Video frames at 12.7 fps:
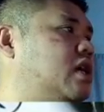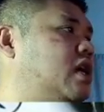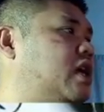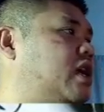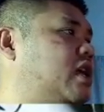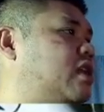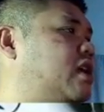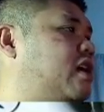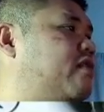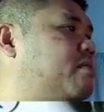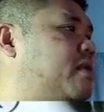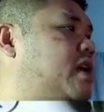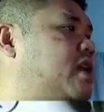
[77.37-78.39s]
And I think
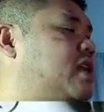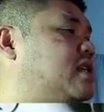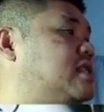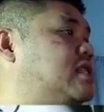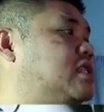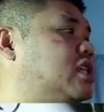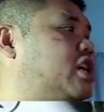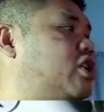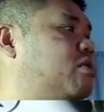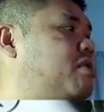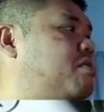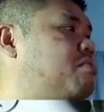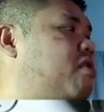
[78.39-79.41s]
everybody can still hear
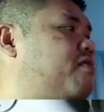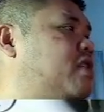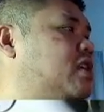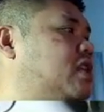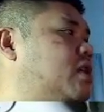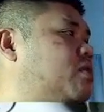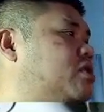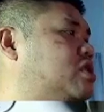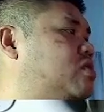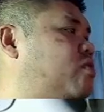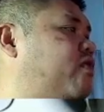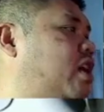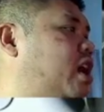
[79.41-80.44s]
me perfectly, which is
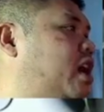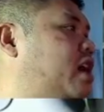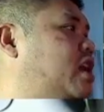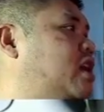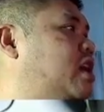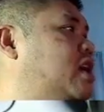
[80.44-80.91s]
fine.